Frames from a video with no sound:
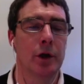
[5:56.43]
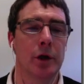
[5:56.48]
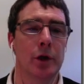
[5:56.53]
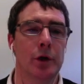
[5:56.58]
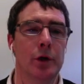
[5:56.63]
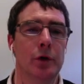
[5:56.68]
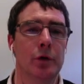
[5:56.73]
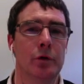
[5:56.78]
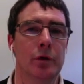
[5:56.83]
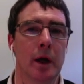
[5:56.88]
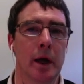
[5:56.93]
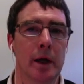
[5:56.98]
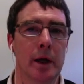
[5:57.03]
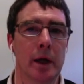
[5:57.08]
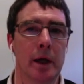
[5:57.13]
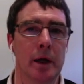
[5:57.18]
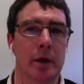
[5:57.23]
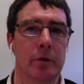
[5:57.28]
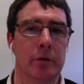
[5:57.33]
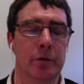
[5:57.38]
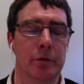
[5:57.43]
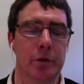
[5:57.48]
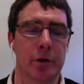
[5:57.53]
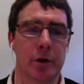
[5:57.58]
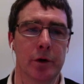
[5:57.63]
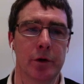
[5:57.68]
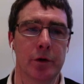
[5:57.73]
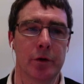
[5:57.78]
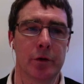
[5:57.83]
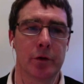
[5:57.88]
You've got a
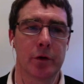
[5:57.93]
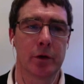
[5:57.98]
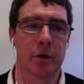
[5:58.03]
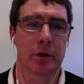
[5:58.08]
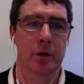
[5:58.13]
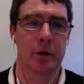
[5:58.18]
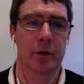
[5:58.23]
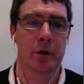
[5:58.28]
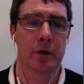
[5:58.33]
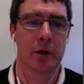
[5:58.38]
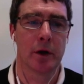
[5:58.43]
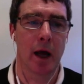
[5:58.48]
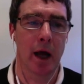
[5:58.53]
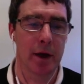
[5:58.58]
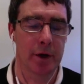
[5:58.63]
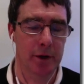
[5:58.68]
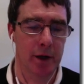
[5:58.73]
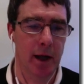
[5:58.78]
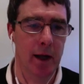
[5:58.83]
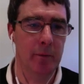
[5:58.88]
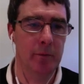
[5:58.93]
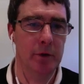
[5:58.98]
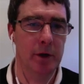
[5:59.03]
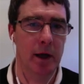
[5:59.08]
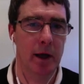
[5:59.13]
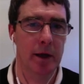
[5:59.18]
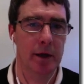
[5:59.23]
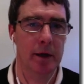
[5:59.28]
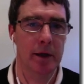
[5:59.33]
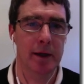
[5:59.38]
first attempt
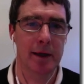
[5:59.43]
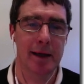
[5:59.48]
at it.